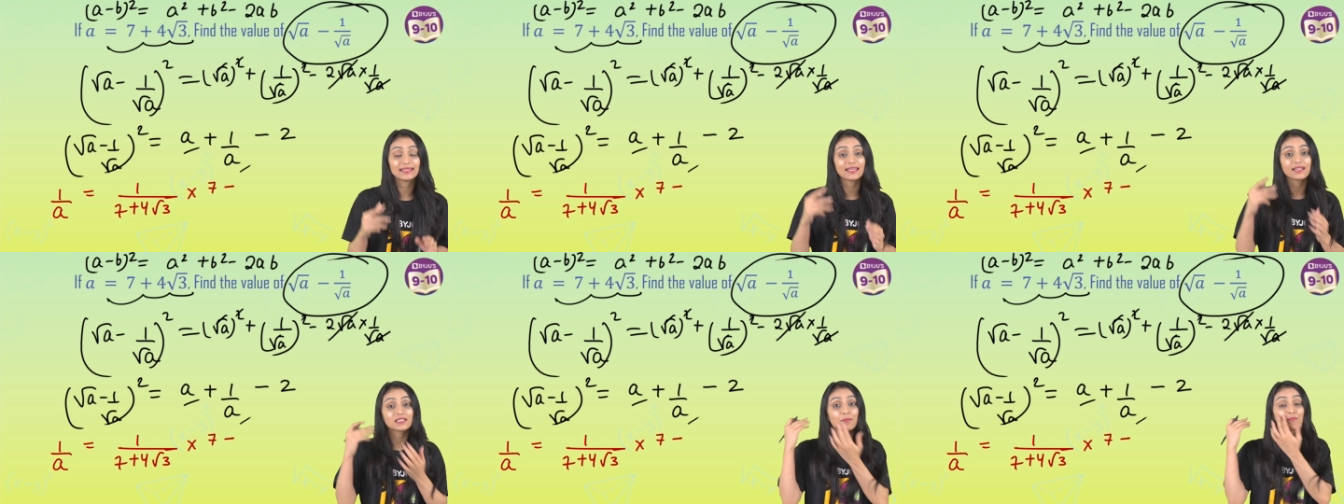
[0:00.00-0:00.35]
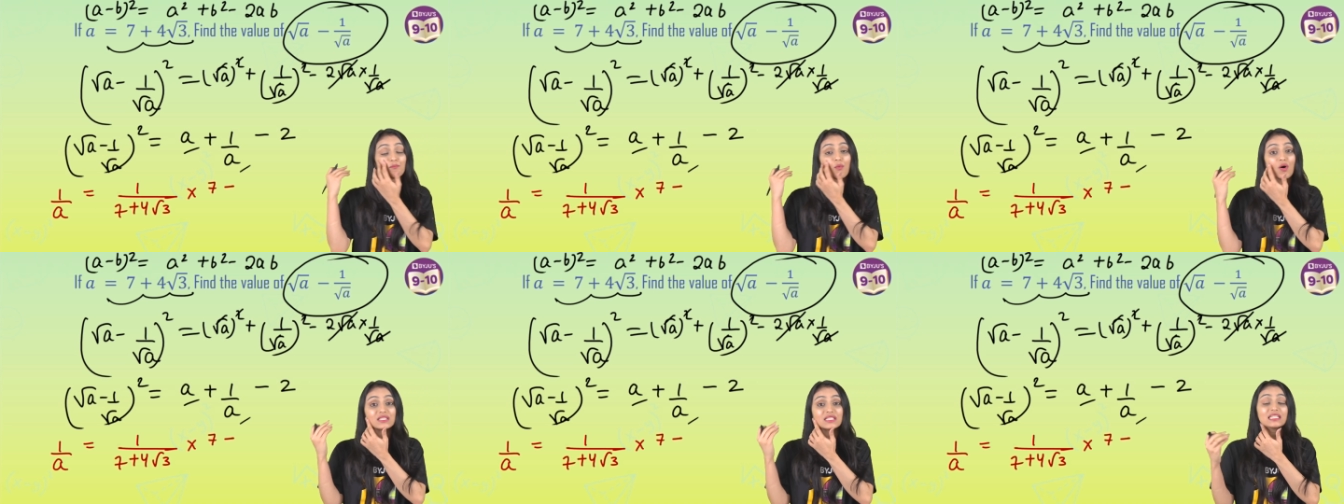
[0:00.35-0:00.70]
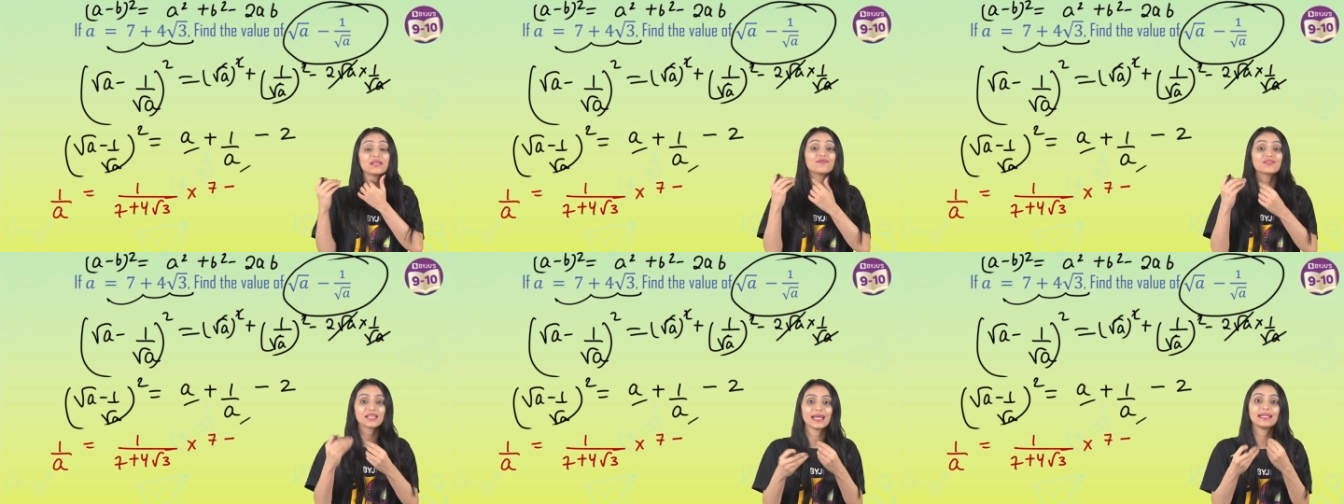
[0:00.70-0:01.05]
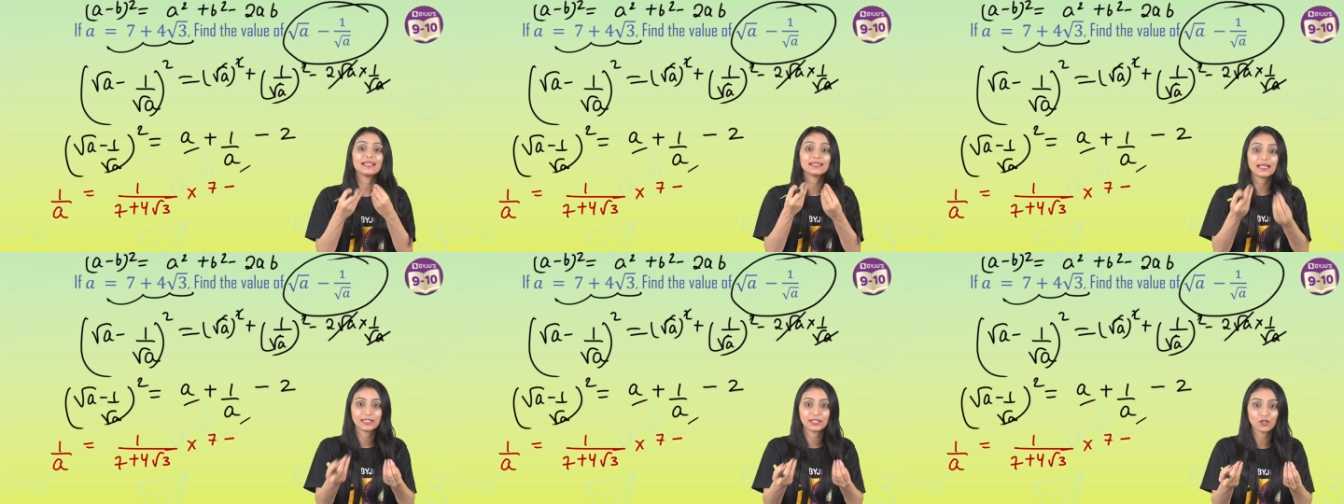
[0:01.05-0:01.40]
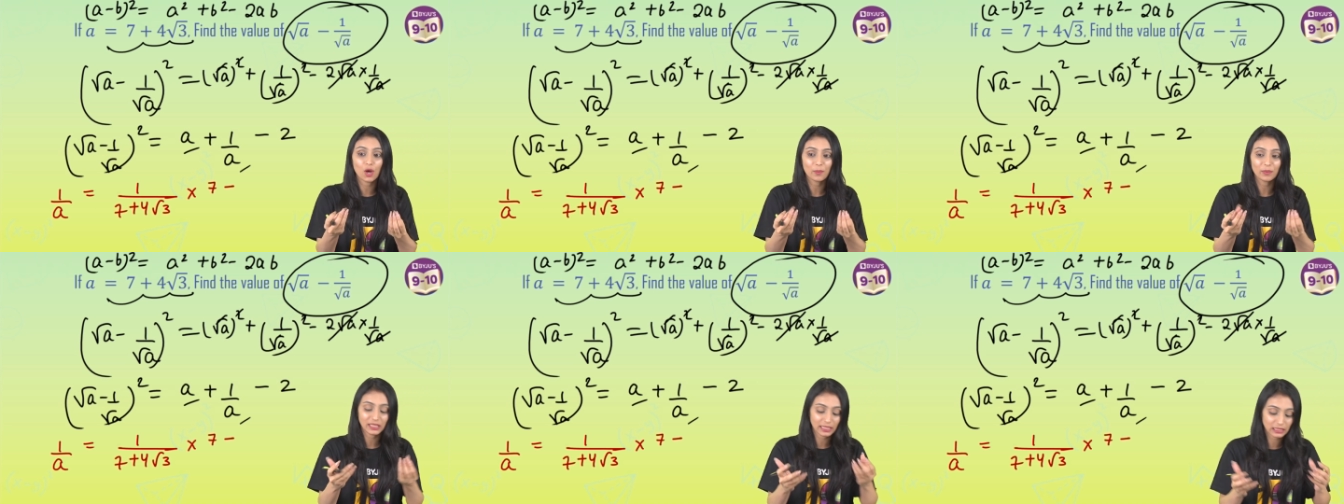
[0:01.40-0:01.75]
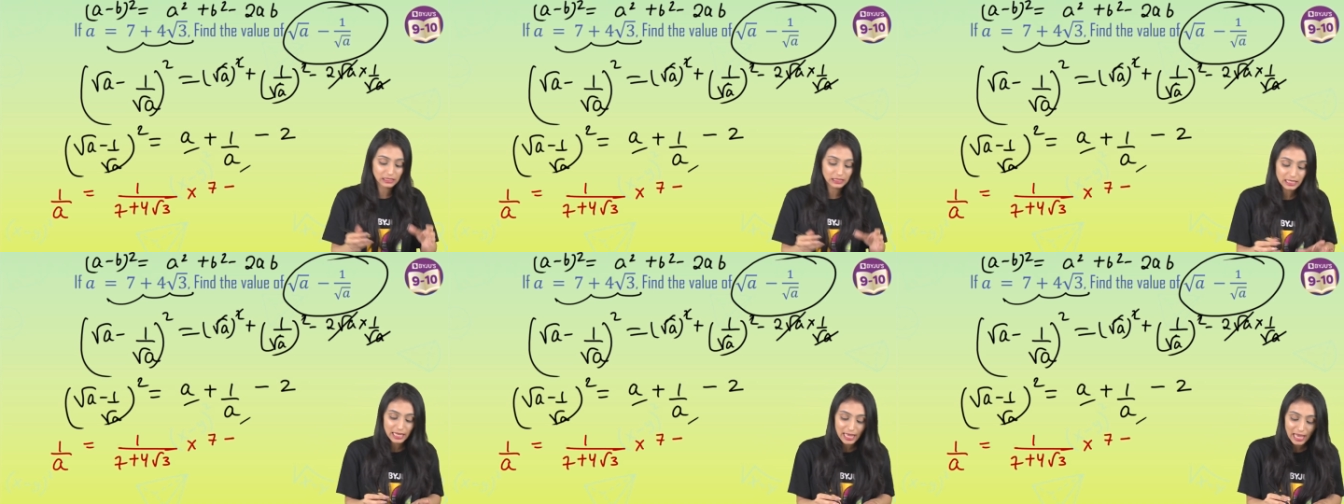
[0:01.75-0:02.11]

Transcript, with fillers: There is a positive sign in the denominator.